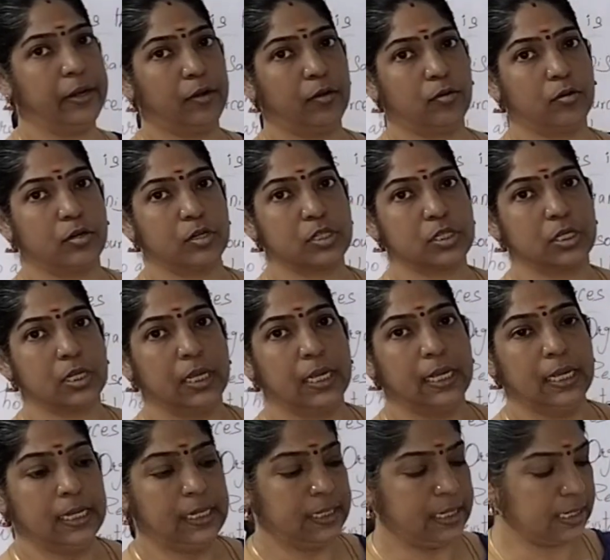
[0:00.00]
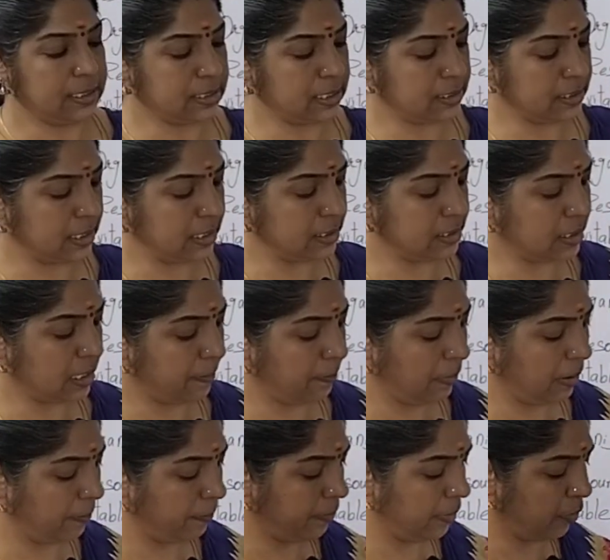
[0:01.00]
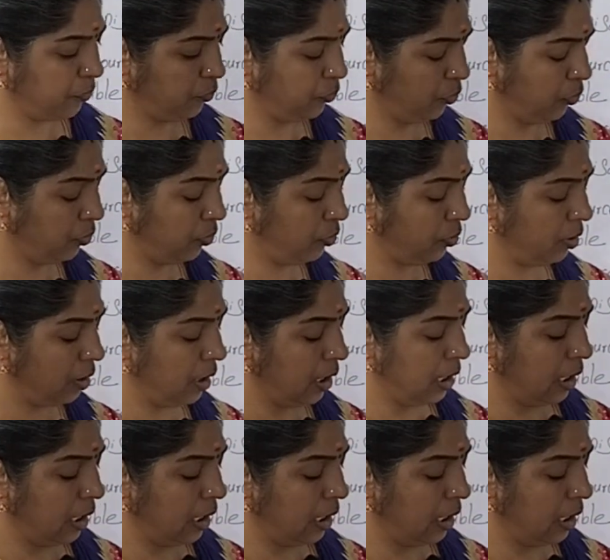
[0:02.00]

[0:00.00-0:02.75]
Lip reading: Records. Exercise sum number 4.